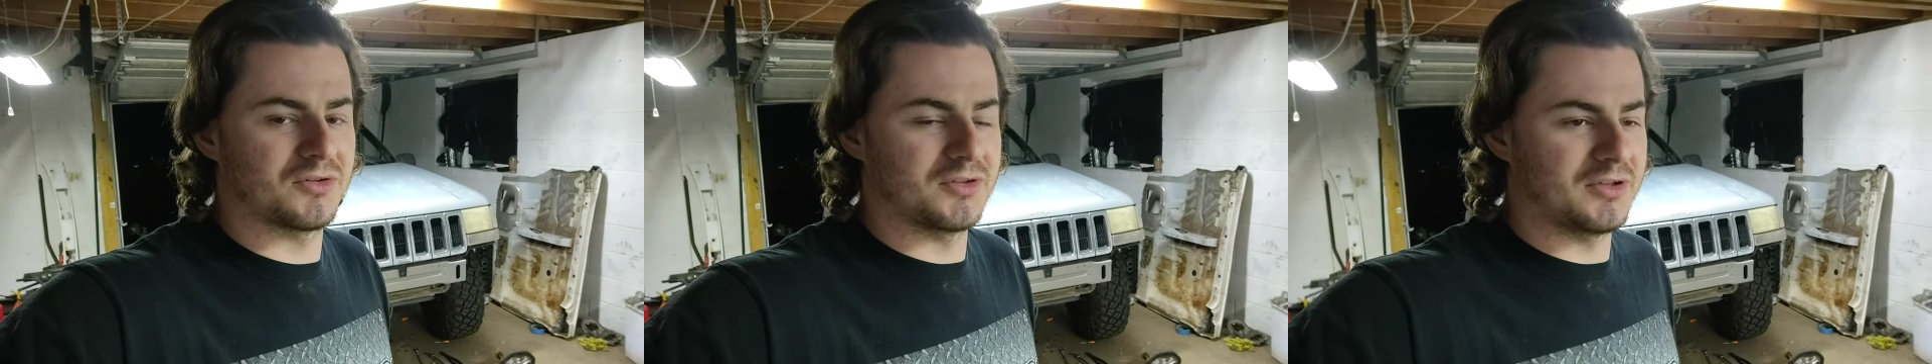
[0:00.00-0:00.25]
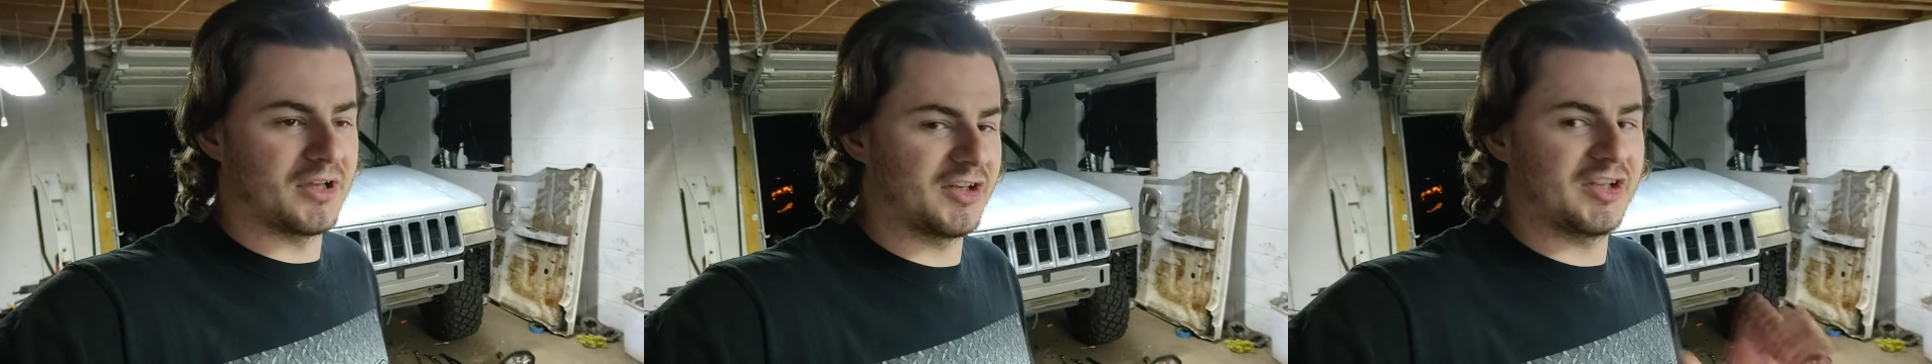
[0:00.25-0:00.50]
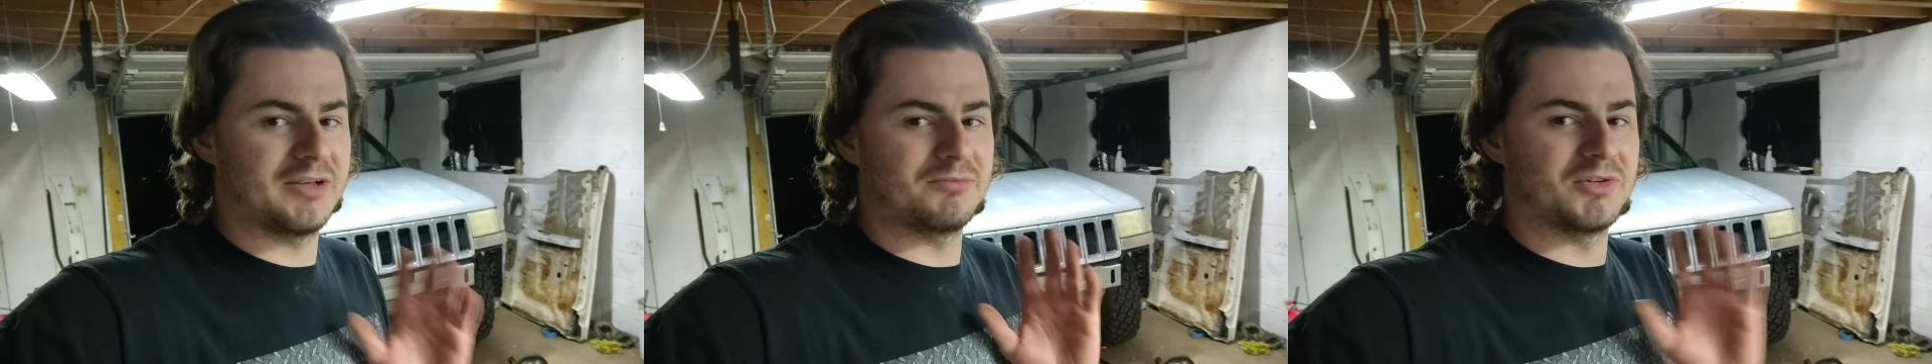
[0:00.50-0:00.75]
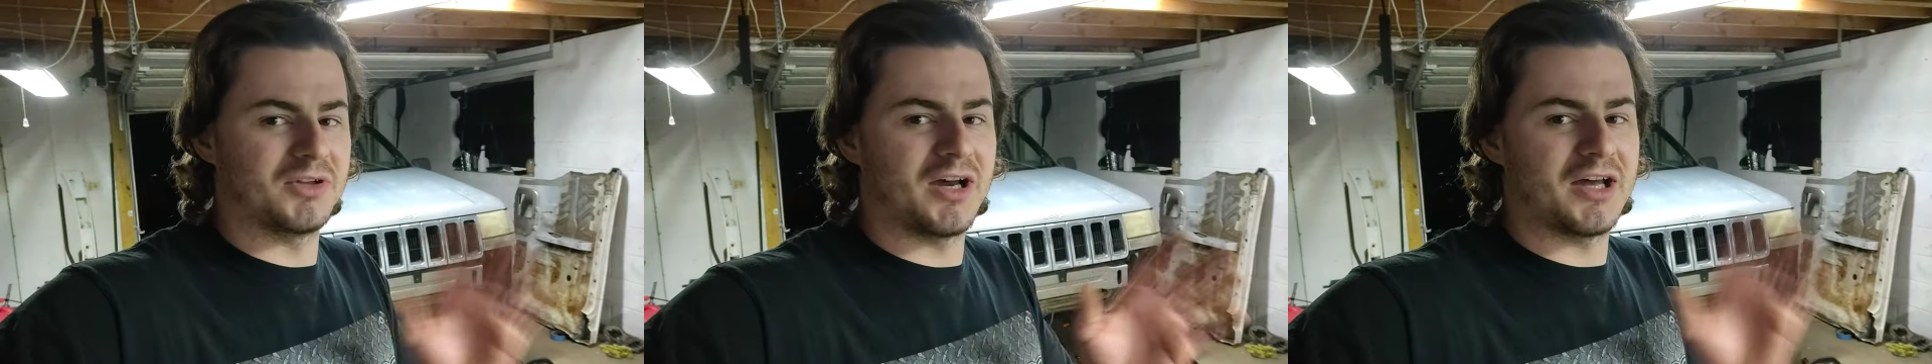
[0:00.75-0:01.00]
You got to keep
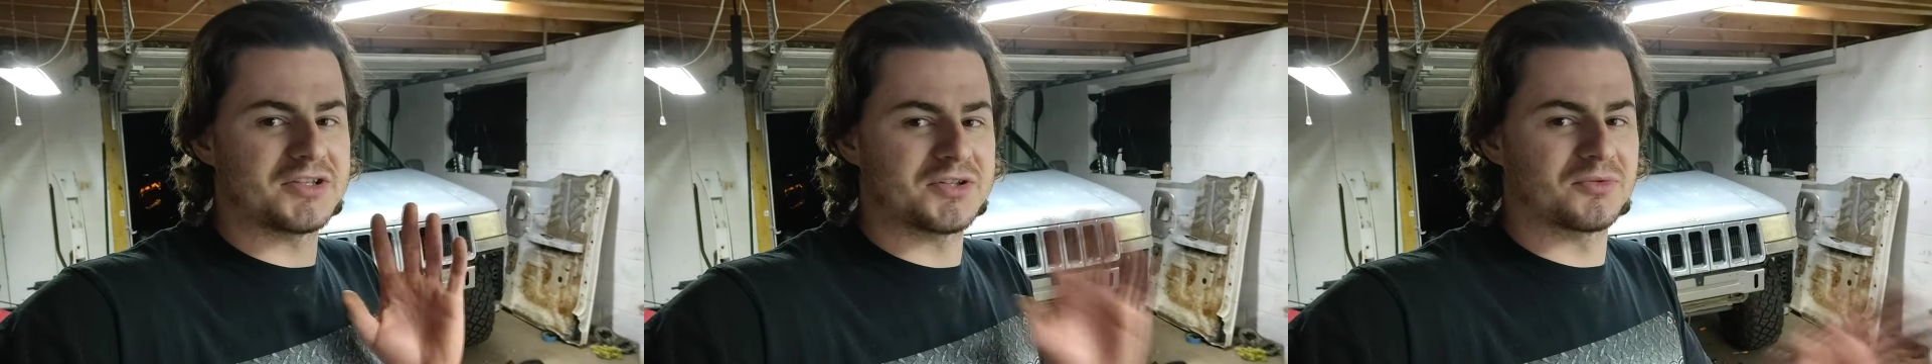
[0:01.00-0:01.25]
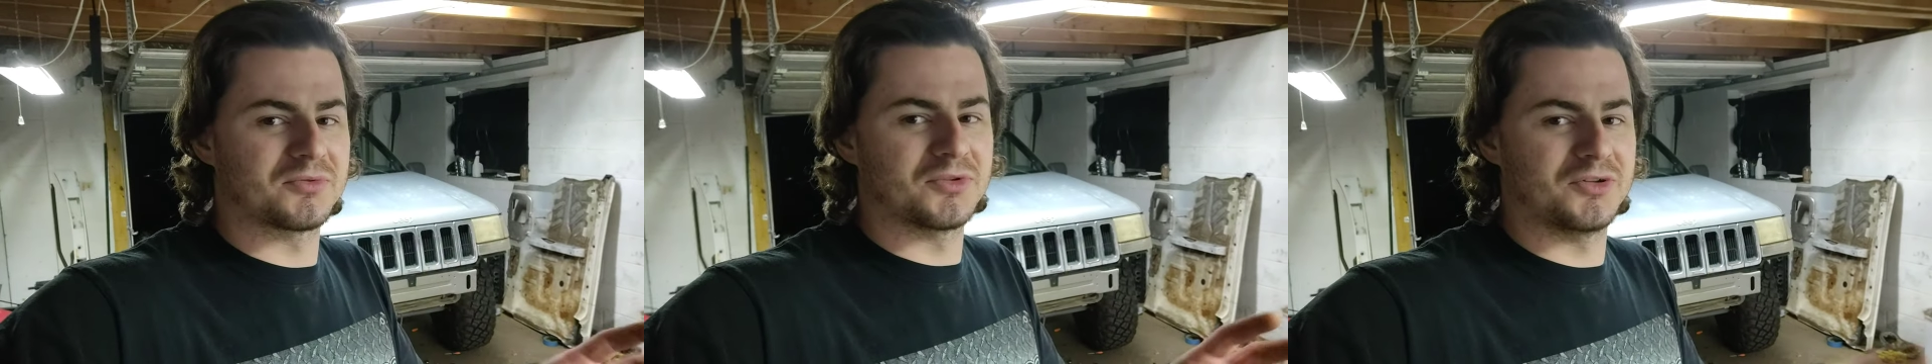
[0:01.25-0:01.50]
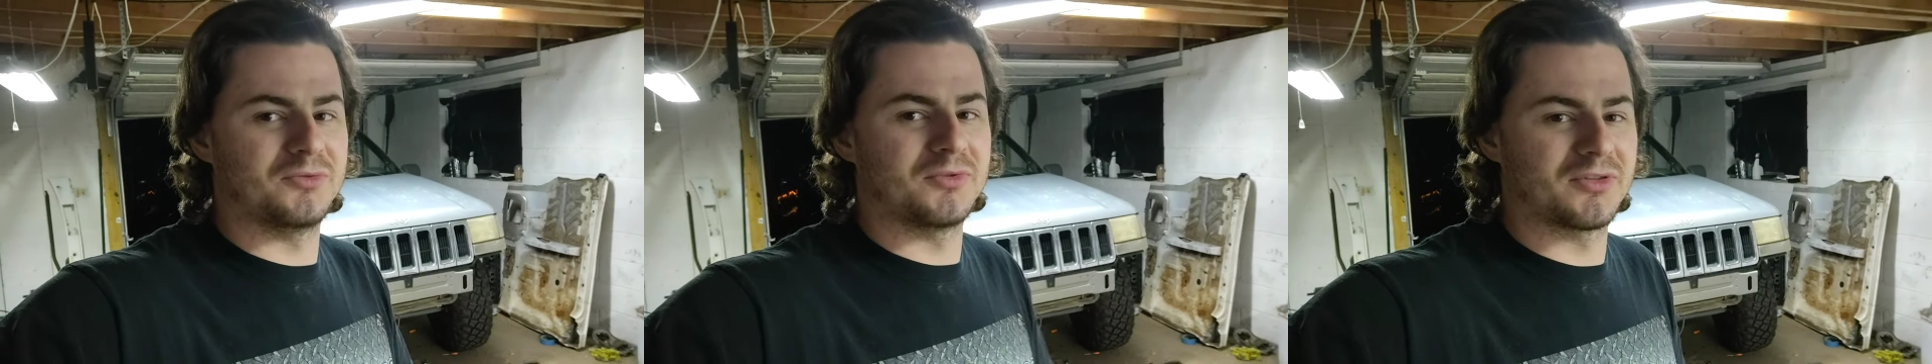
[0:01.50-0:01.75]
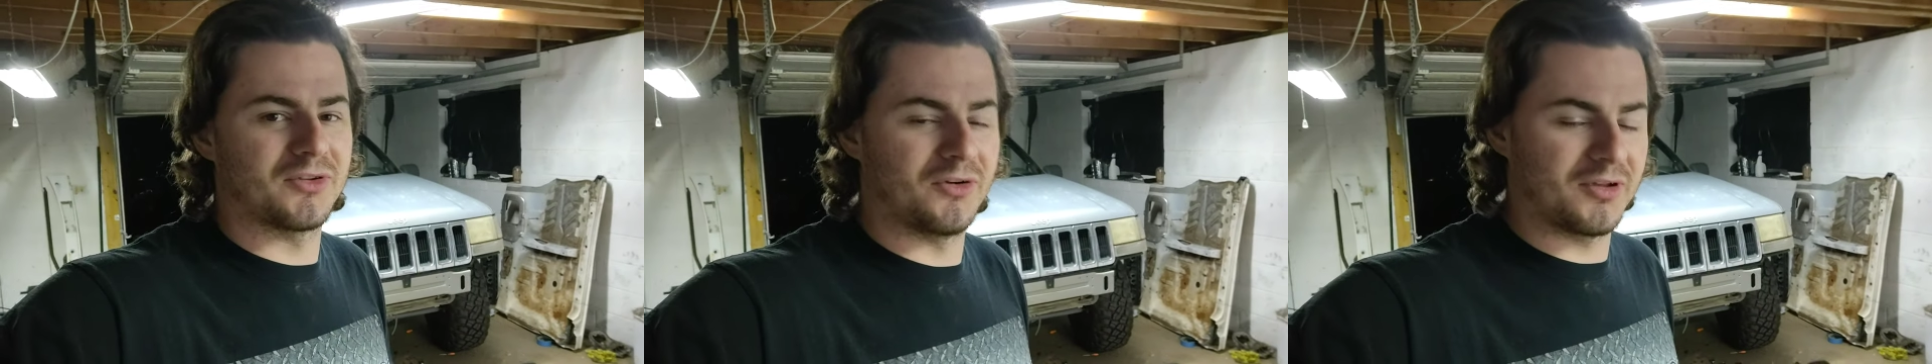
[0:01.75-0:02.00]
lots of room
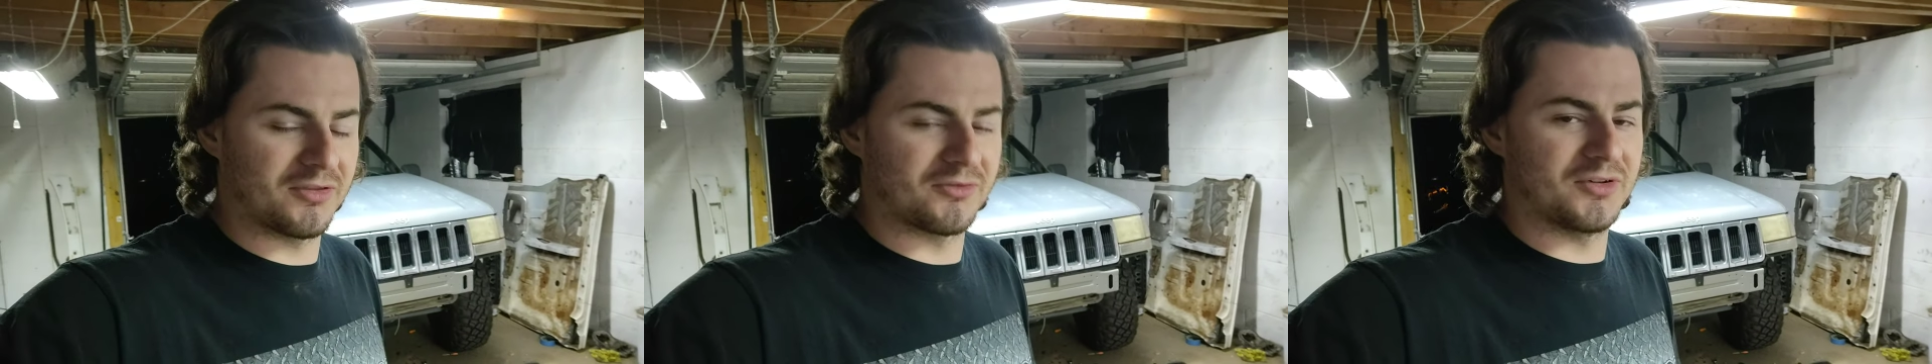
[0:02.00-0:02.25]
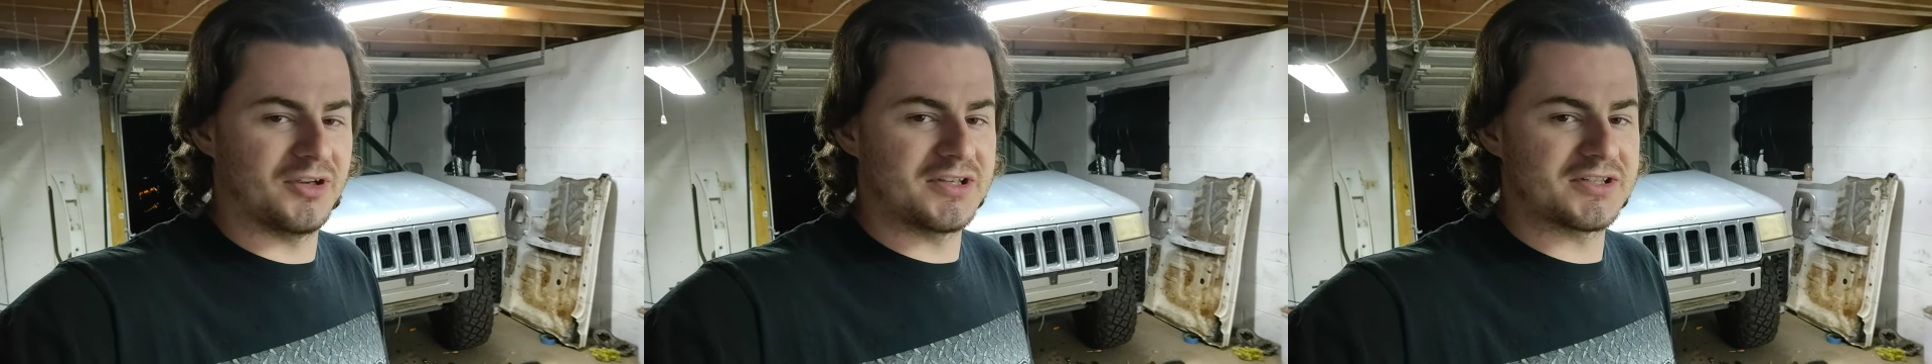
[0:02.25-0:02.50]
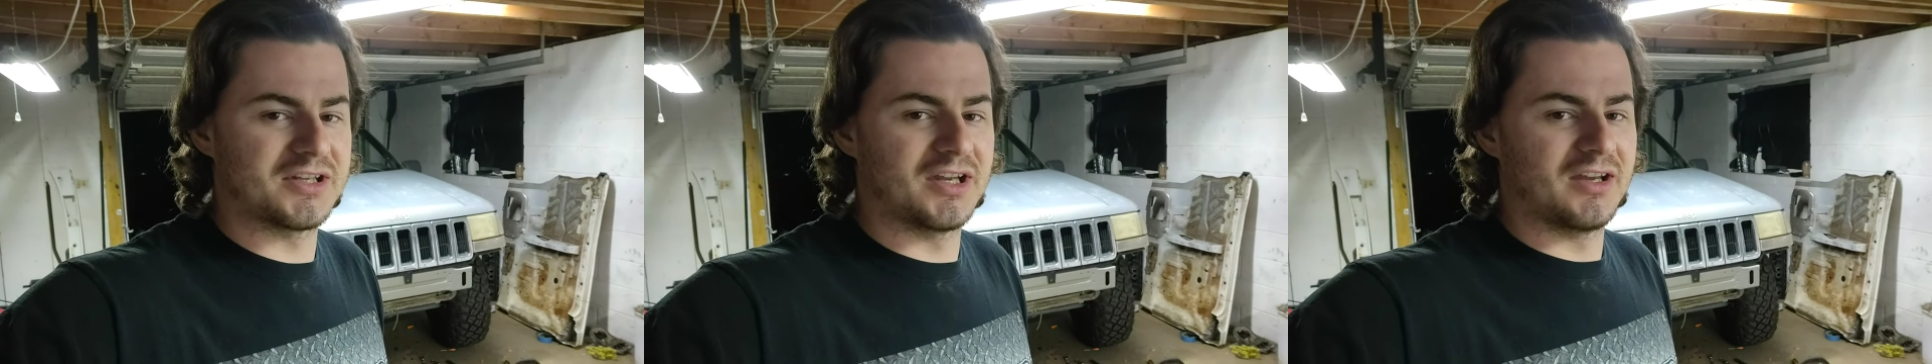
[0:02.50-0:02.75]
with 33s